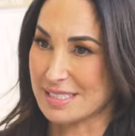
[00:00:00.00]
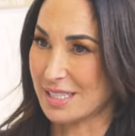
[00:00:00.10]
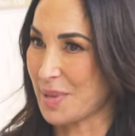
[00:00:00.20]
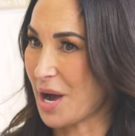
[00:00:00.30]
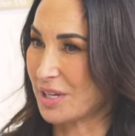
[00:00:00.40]
and
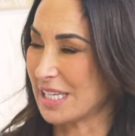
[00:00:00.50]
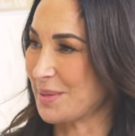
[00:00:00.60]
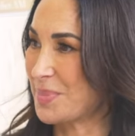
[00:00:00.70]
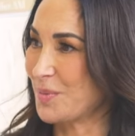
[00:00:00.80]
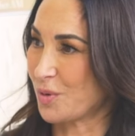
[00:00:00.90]
the mm-hmm. balcony.
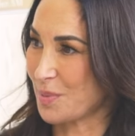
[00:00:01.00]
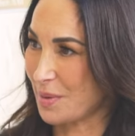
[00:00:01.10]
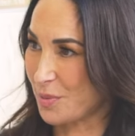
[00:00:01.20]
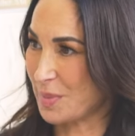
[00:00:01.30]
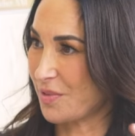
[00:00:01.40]
People
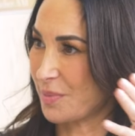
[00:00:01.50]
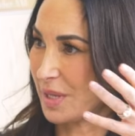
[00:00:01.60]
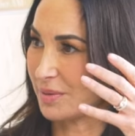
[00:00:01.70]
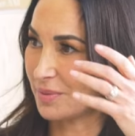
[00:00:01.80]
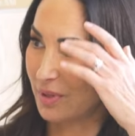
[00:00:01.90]
remember me from that.